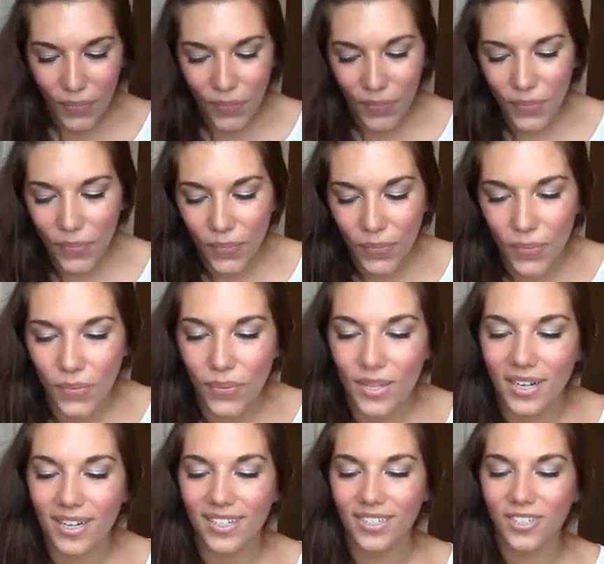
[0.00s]
Ooh,
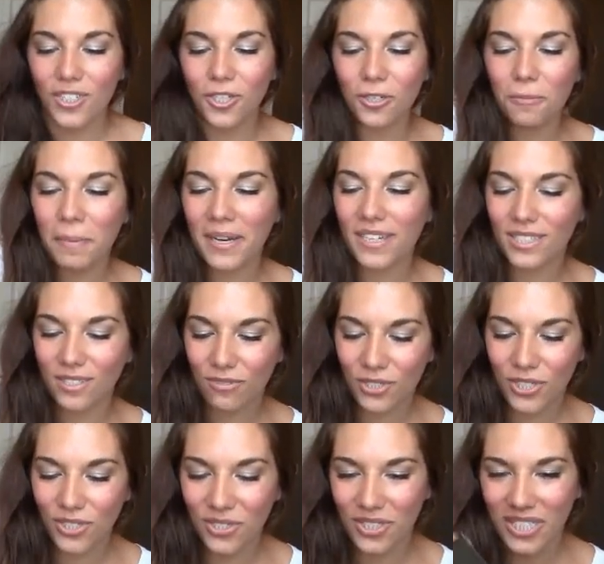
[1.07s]
there are two pairs of
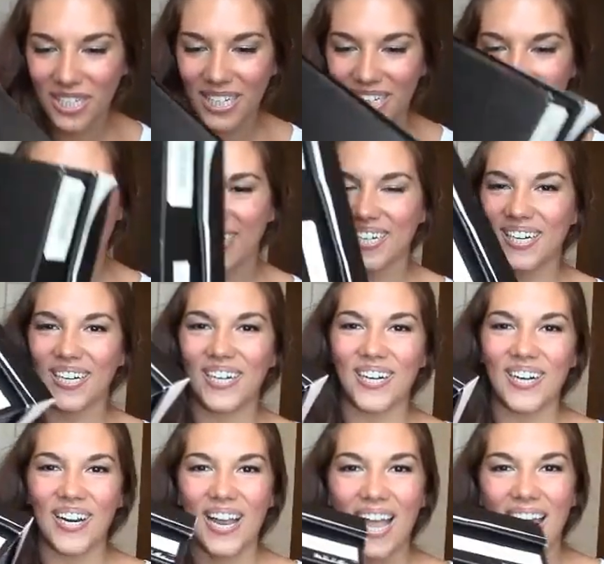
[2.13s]
shoes in here.
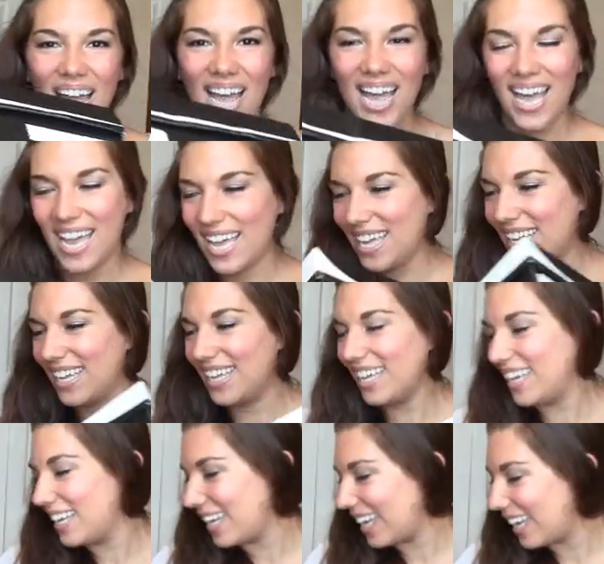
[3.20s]

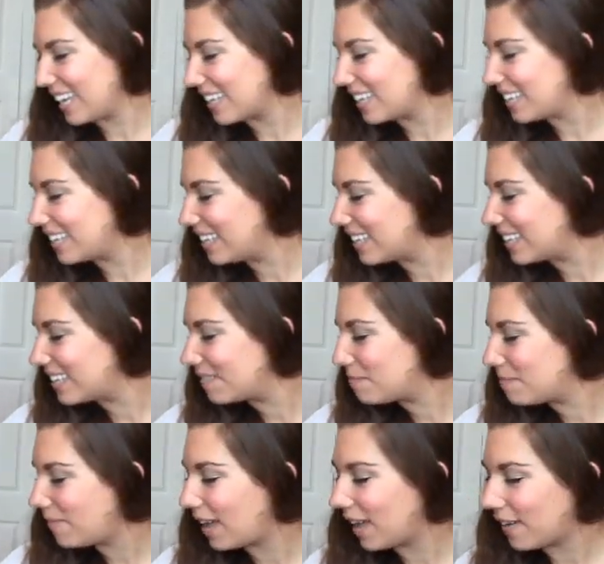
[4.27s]
Okay.
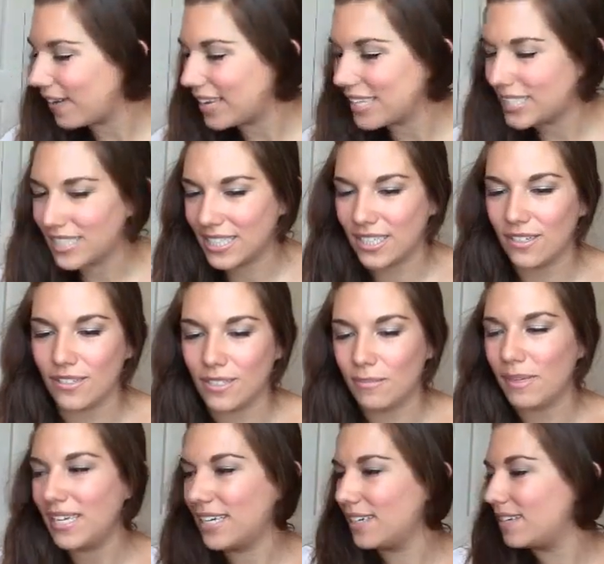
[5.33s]
Uh, All right,
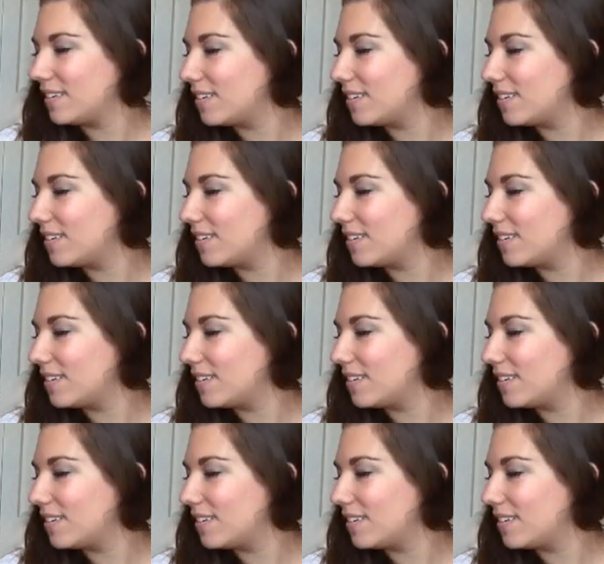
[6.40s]
excuse me.